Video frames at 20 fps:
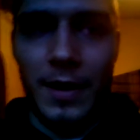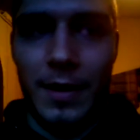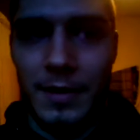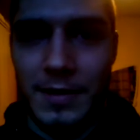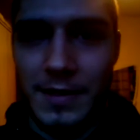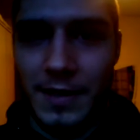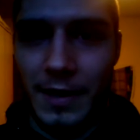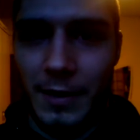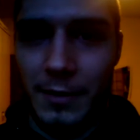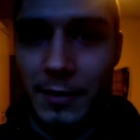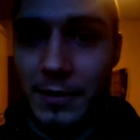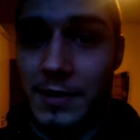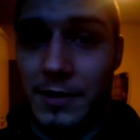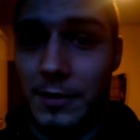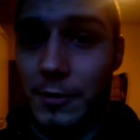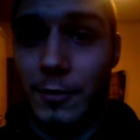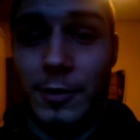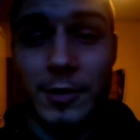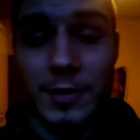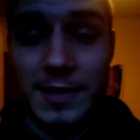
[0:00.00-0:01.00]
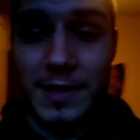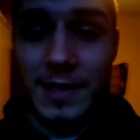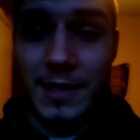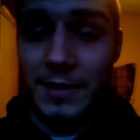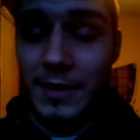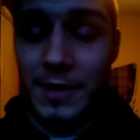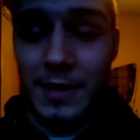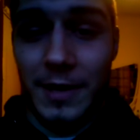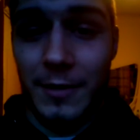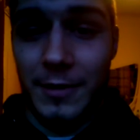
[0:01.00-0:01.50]
cyclist, you wouldn't say
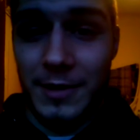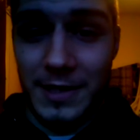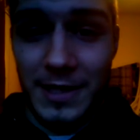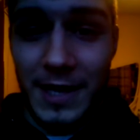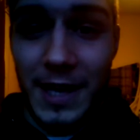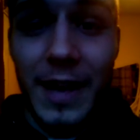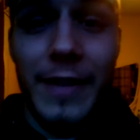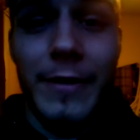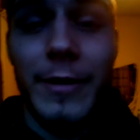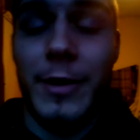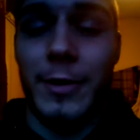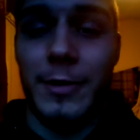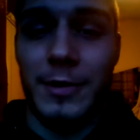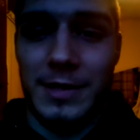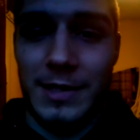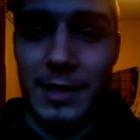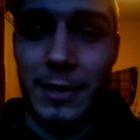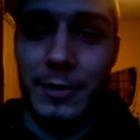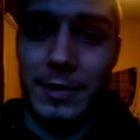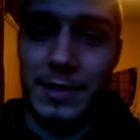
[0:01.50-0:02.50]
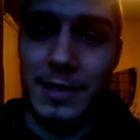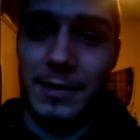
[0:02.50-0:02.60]
that he was ever on steroids.